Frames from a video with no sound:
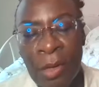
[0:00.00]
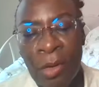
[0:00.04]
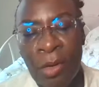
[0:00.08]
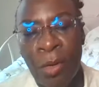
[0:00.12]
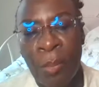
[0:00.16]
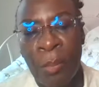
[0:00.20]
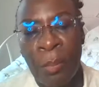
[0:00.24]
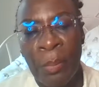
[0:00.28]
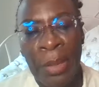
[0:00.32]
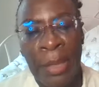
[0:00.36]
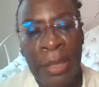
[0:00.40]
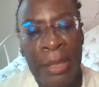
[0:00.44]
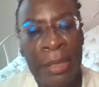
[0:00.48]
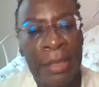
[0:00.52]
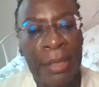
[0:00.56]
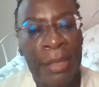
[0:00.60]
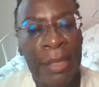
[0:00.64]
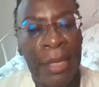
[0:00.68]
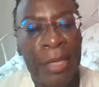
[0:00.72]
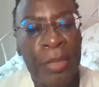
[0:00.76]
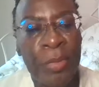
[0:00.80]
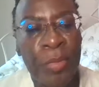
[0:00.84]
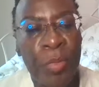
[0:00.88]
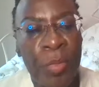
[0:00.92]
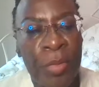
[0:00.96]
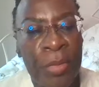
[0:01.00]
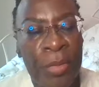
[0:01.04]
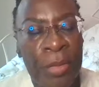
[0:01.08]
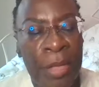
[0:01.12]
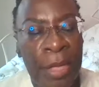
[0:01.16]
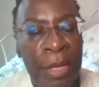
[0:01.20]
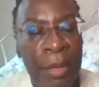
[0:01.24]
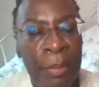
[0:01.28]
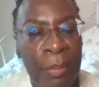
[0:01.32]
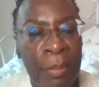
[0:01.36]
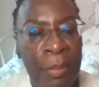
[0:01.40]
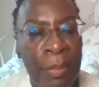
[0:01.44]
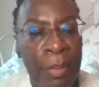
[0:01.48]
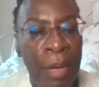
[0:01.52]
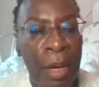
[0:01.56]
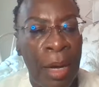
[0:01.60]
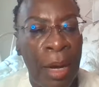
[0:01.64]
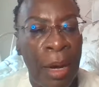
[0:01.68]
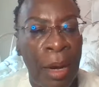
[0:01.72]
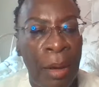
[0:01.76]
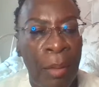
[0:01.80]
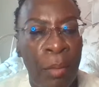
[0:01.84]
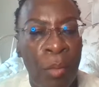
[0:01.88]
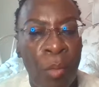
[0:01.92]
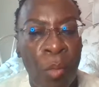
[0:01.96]
Combine that with them
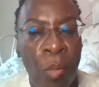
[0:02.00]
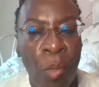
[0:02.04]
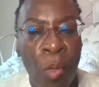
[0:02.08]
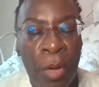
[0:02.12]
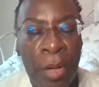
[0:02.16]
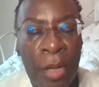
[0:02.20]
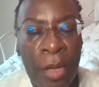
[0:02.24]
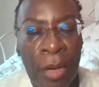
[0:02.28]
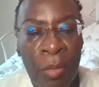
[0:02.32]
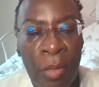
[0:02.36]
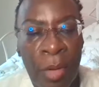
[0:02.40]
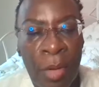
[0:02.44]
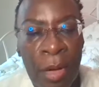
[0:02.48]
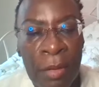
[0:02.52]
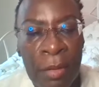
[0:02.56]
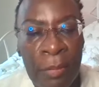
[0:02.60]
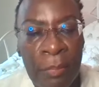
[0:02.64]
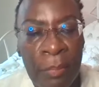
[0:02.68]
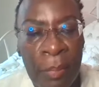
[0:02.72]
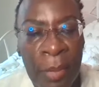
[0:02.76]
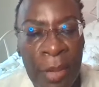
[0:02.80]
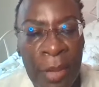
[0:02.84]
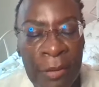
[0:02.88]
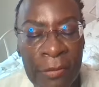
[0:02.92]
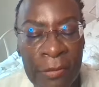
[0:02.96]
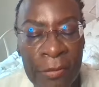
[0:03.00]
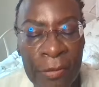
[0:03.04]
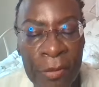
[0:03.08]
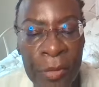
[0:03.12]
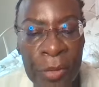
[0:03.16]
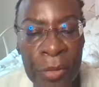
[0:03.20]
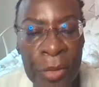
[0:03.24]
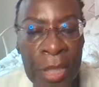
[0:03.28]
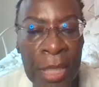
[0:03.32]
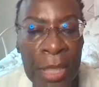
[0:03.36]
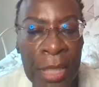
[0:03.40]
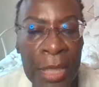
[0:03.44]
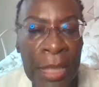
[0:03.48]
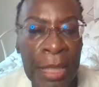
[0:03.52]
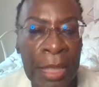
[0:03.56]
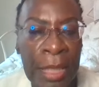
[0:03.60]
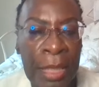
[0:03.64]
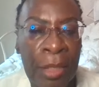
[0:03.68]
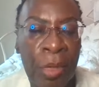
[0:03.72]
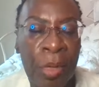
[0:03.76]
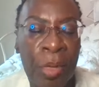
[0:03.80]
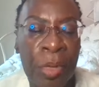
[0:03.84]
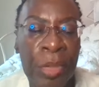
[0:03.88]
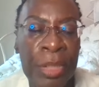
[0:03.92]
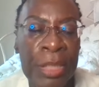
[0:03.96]
walking around with barefoot
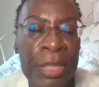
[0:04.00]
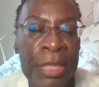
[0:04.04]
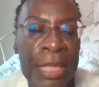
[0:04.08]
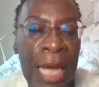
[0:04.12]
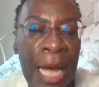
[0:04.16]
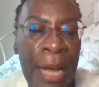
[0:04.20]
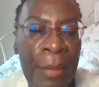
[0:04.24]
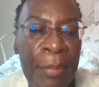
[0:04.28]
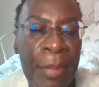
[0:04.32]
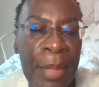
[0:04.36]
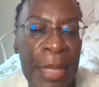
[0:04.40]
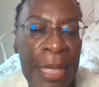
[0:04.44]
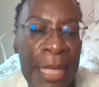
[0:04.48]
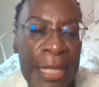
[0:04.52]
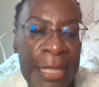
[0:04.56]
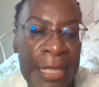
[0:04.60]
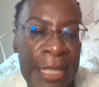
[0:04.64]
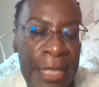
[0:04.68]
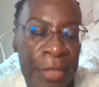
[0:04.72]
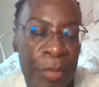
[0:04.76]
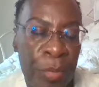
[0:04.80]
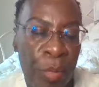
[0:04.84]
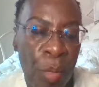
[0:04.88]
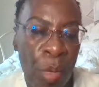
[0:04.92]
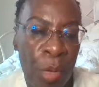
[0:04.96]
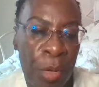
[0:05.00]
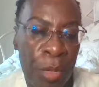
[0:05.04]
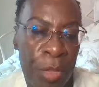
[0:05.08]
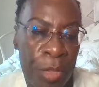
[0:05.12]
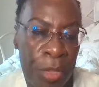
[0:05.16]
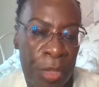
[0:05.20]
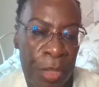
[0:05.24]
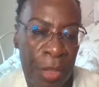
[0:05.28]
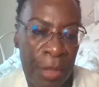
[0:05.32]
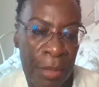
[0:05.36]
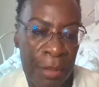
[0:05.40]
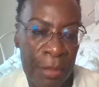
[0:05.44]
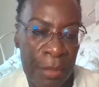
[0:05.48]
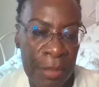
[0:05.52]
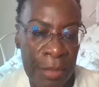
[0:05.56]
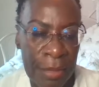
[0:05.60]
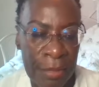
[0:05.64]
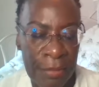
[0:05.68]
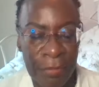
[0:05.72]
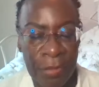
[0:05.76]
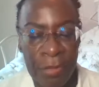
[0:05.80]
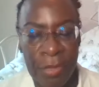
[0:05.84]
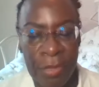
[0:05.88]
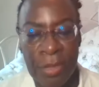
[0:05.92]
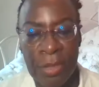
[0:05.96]
in contaminated water. This,
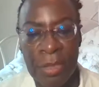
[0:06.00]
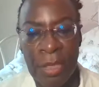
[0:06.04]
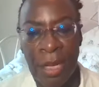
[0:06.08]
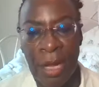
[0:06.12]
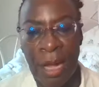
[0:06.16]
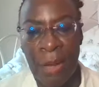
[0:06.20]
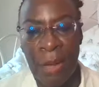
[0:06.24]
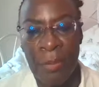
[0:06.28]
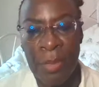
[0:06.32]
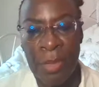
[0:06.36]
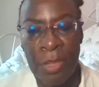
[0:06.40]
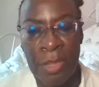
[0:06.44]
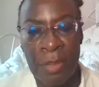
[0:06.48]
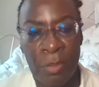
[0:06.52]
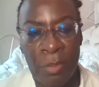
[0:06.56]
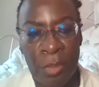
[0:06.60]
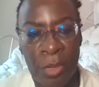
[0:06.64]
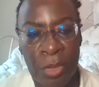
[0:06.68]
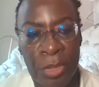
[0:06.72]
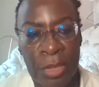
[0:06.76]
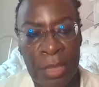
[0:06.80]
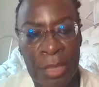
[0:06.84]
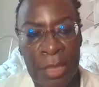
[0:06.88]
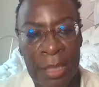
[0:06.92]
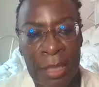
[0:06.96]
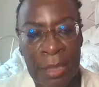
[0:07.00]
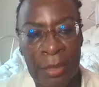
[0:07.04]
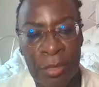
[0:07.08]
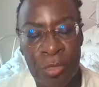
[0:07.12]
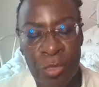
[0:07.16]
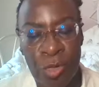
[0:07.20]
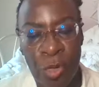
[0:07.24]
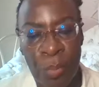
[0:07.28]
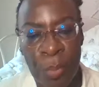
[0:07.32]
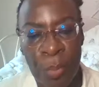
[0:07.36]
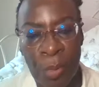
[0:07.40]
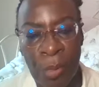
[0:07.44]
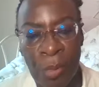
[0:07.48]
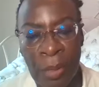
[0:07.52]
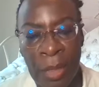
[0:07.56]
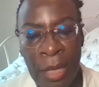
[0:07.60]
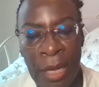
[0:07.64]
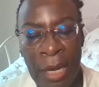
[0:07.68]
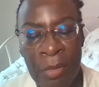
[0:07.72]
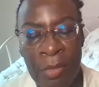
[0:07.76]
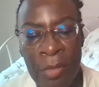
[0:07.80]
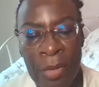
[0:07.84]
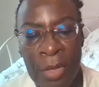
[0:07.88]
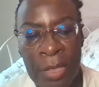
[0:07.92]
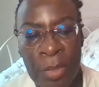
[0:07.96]
of course, happens mostly in tropical
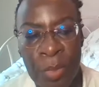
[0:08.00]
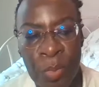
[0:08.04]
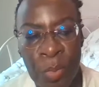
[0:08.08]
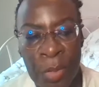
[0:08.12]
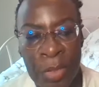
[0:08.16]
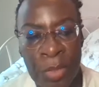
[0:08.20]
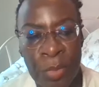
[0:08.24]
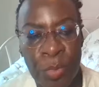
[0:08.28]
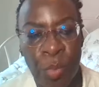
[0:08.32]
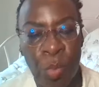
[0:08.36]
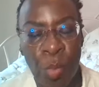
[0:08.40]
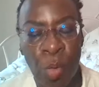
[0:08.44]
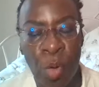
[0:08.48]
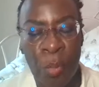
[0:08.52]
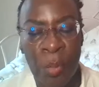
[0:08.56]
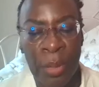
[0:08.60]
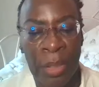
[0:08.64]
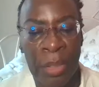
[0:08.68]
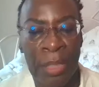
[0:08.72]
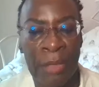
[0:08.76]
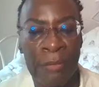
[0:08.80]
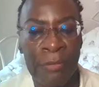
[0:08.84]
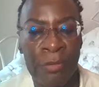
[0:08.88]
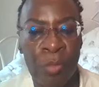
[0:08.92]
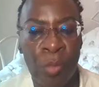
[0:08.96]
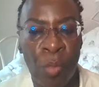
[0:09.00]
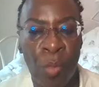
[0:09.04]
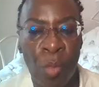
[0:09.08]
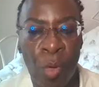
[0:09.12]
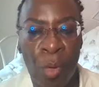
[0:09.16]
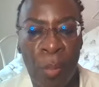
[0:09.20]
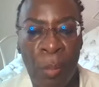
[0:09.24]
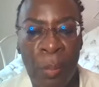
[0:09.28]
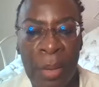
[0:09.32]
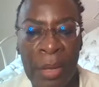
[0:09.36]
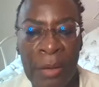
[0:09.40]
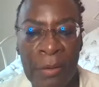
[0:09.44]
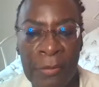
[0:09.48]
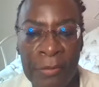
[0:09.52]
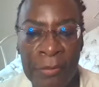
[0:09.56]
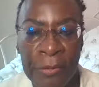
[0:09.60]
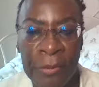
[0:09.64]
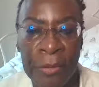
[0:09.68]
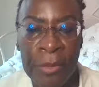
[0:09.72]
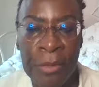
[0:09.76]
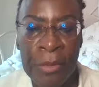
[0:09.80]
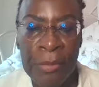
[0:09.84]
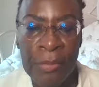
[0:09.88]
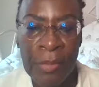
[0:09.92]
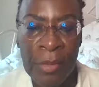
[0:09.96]
areas where it's warm enough to walk
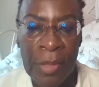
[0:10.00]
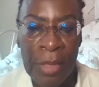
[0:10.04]
barefoot.